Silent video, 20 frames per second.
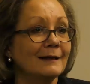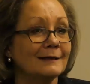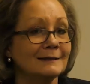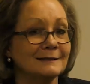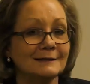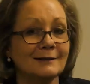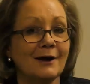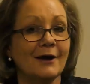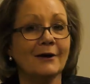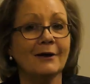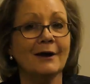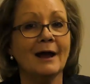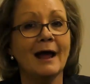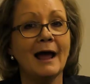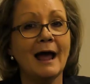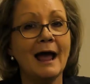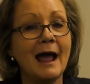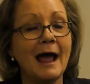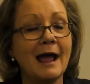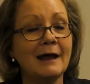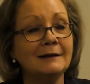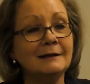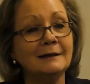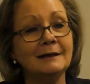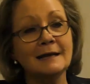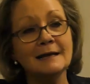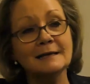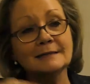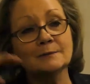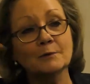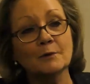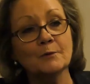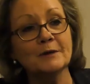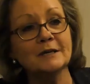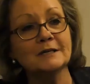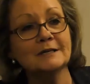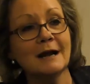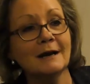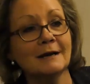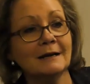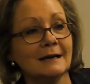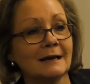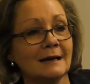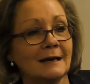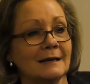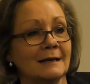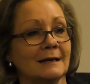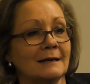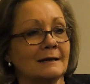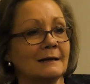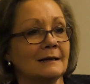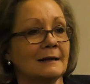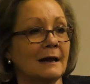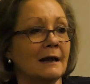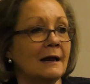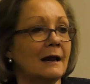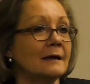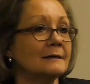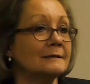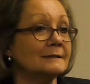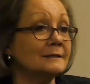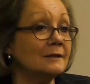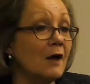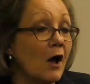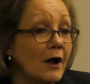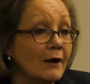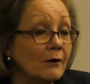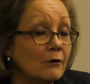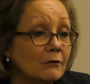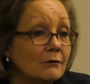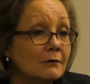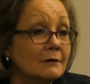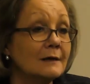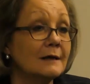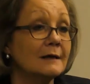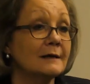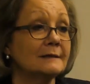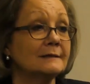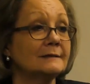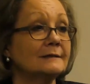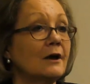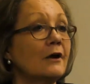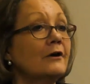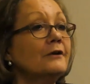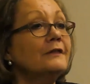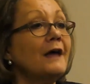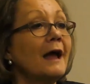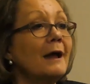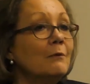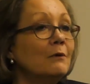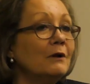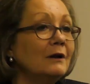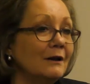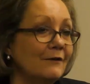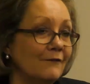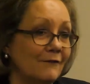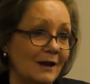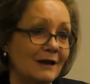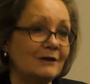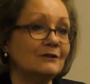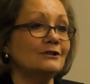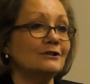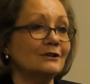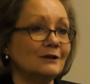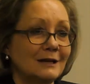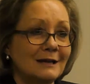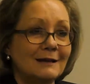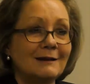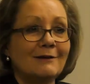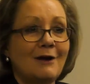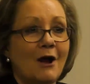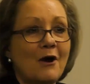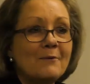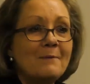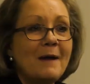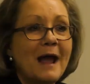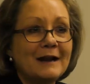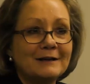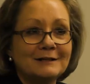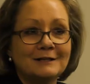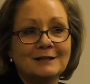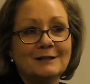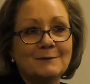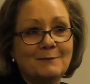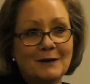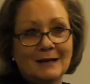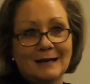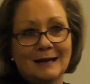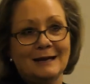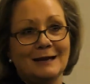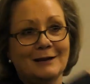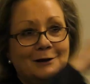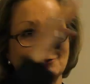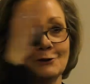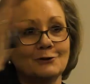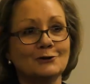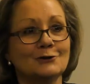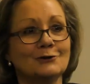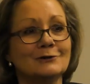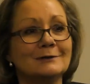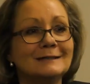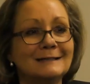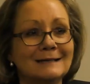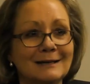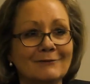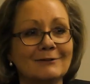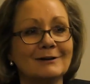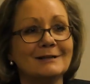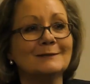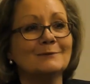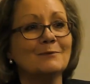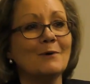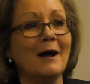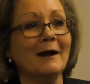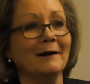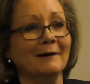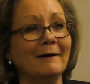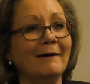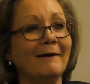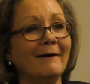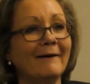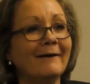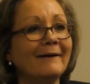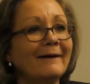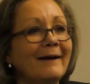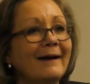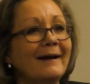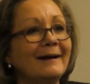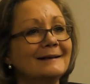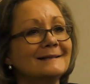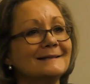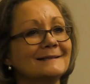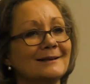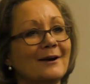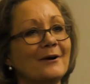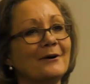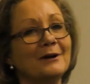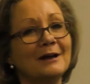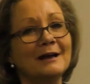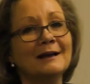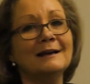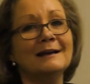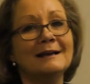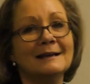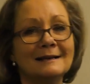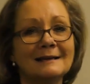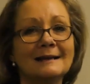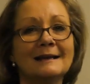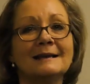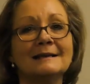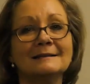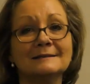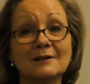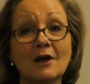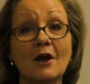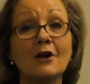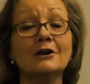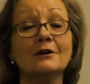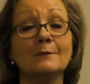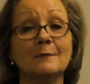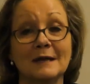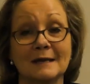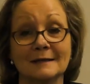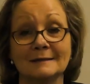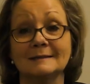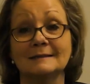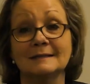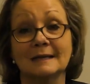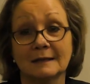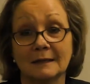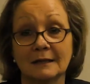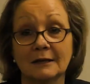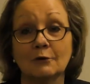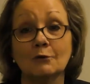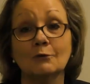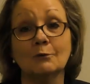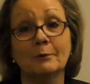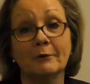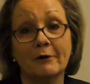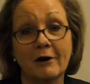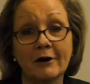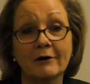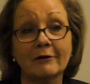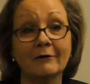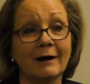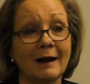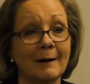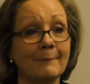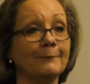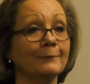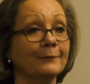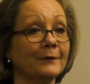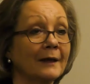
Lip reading: So, and these will be done in a cycle, so they will eventually go back to the beginning and do series 1. Okay, so it is going to be a cyclical program.